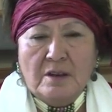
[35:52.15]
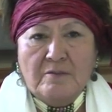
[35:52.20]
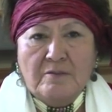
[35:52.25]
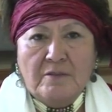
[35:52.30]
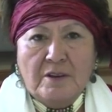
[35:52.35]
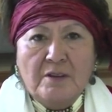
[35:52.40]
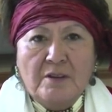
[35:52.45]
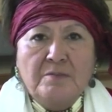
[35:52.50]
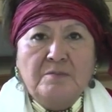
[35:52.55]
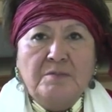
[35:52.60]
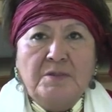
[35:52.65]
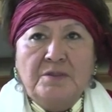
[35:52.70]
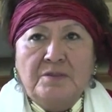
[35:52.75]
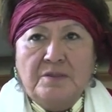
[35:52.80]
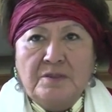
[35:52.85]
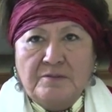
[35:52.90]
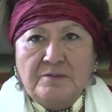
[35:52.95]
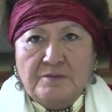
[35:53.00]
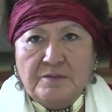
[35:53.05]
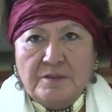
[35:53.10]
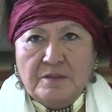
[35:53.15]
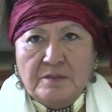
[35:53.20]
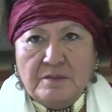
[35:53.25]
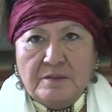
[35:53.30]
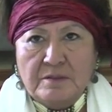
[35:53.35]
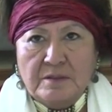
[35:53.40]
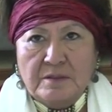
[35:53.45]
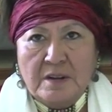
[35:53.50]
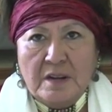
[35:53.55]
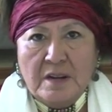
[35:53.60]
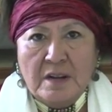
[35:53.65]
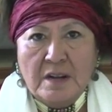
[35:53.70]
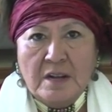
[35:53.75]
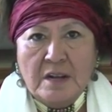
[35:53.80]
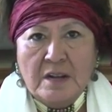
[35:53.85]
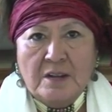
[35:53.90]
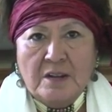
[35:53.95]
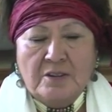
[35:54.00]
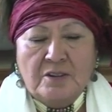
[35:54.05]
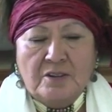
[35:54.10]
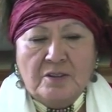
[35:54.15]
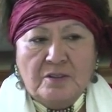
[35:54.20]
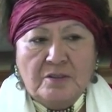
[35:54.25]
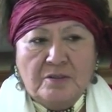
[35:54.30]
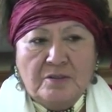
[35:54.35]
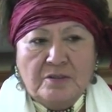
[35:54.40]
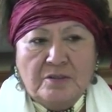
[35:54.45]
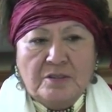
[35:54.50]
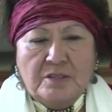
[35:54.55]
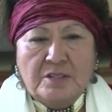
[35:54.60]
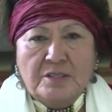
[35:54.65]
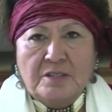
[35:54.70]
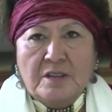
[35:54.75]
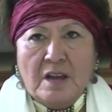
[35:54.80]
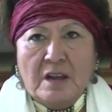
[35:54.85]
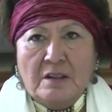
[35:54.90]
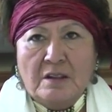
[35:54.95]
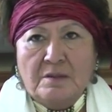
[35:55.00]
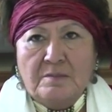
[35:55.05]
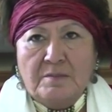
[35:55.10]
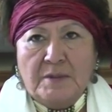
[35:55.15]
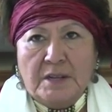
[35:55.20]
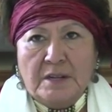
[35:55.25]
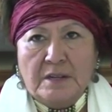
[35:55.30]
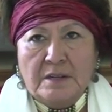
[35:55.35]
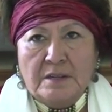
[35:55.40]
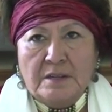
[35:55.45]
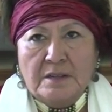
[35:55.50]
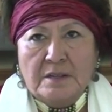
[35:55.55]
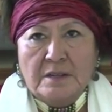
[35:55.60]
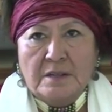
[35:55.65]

very beautiful to use this element,